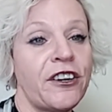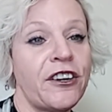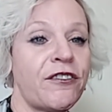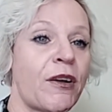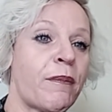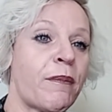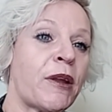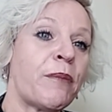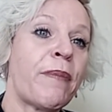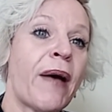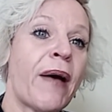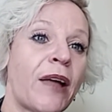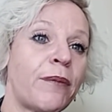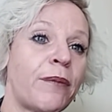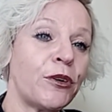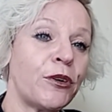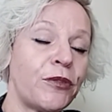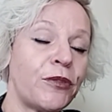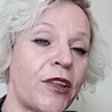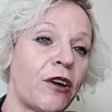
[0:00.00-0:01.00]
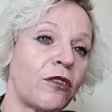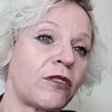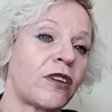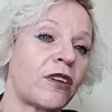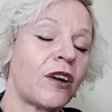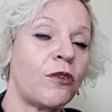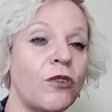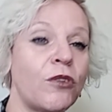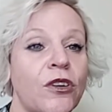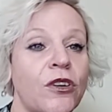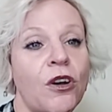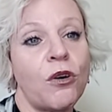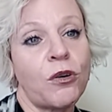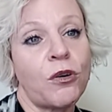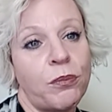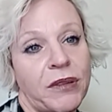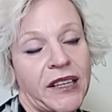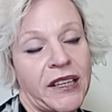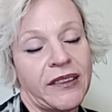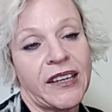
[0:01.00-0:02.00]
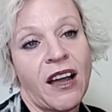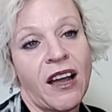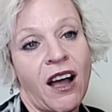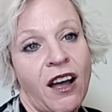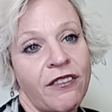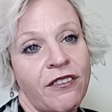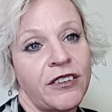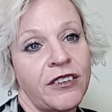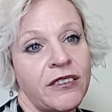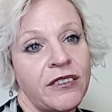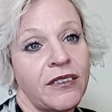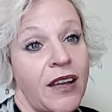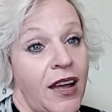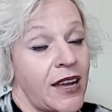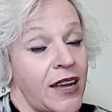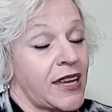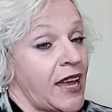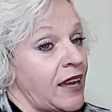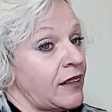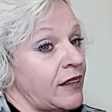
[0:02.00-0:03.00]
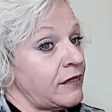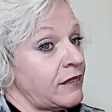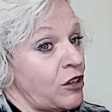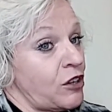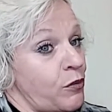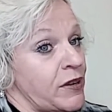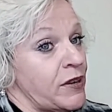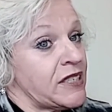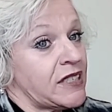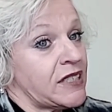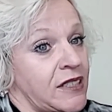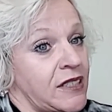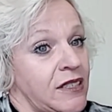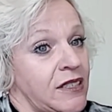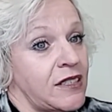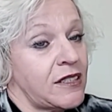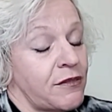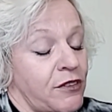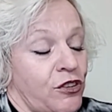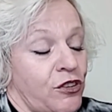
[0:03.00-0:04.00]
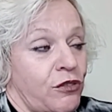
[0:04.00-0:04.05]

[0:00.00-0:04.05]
If I'm in a bad mood, they'll go completely off. Again, coincidence?